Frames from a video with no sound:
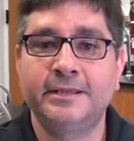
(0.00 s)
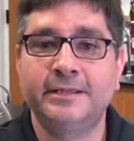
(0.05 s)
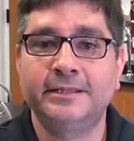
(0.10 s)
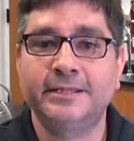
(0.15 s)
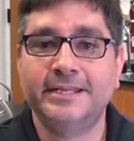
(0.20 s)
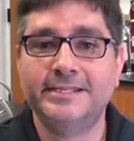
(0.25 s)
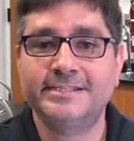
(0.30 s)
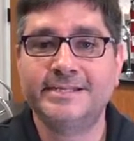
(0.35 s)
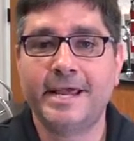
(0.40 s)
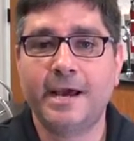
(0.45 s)

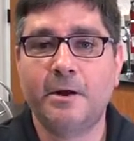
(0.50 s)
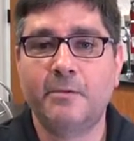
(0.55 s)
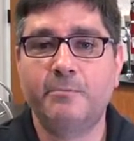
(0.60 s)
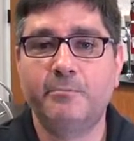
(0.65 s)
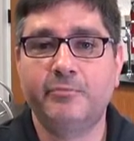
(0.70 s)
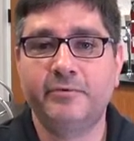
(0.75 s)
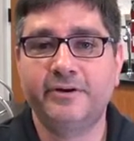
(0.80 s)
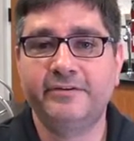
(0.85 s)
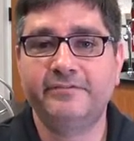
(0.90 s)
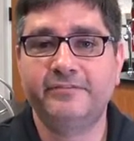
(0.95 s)
Let's
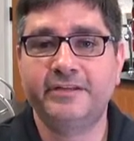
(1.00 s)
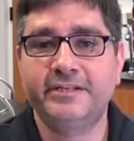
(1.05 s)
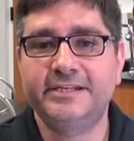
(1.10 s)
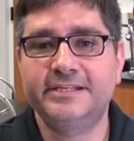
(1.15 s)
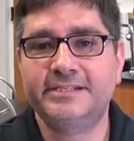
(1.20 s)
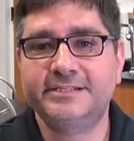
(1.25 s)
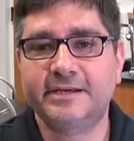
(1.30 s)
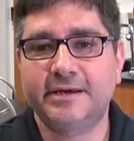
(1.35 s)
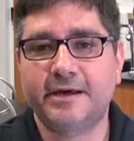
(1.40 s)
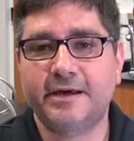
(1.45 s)
now briefly
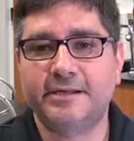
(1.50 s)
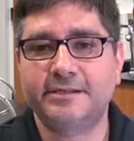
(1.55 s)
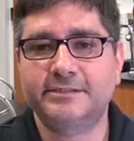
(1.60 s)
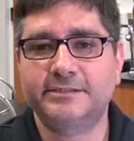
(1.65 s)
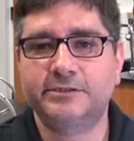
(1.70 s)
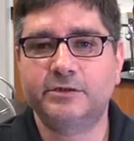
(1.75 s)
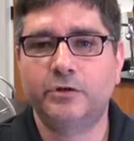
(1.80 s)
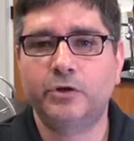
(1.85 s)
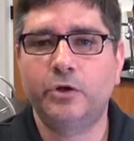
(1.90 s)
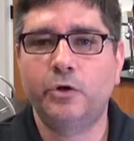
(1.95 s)

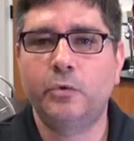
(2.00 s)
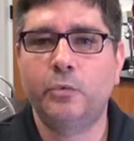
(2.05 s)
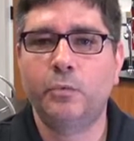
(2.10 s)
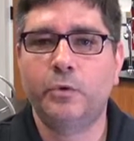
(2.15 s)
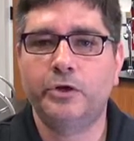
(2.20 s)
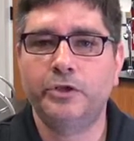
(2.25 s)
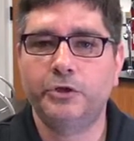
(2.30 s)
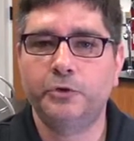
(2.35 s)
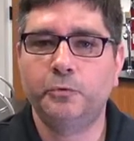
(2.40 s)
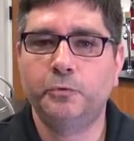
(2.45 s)
discuss
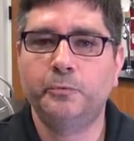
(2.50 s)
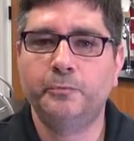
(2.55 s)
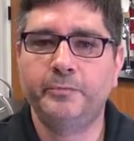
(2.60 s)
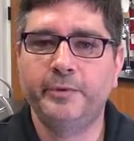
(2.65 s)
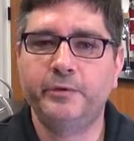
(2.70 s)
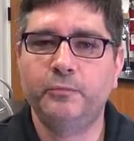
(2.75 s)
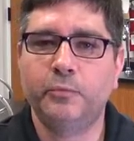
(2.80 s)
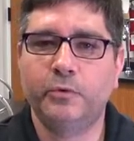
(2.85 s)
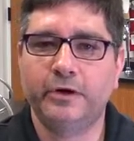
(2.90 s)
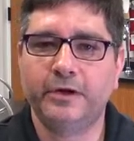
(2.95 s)
what you will
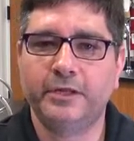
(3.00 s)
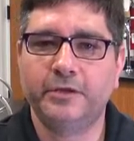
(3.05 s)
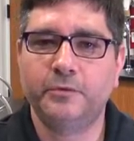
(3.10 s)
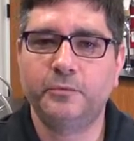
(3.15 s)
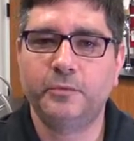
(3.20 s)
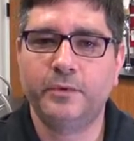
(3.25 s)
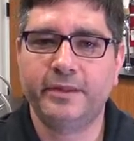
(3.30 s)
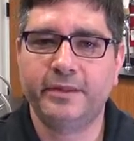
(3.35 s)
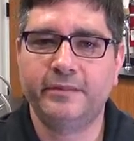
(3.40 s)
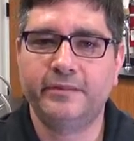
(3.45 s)
be
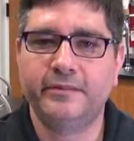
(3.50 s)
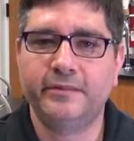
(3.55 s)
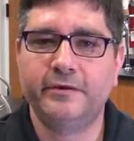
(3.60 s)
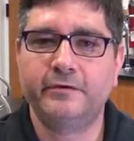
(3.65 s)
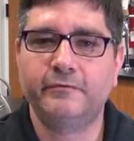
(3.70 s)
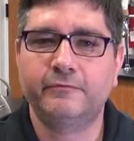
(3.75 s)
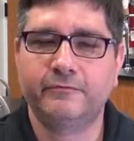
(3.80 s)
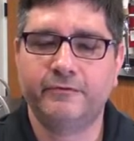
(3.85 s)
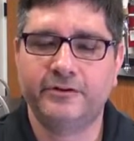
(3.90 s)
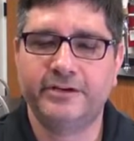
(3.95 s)
working with
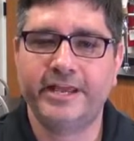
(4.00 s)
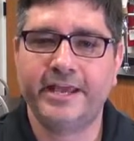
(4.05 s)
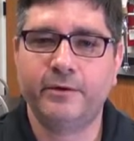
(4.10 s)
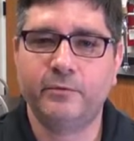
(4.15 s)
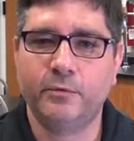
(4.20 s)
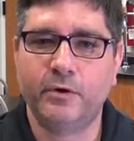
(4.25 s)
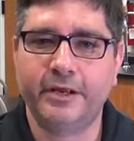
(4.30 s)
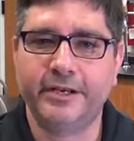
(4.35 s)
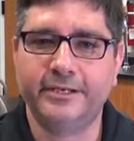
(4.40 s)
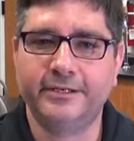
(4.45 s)
for day
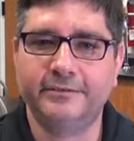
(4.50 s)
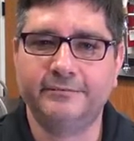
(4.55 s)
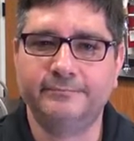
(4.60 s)
1.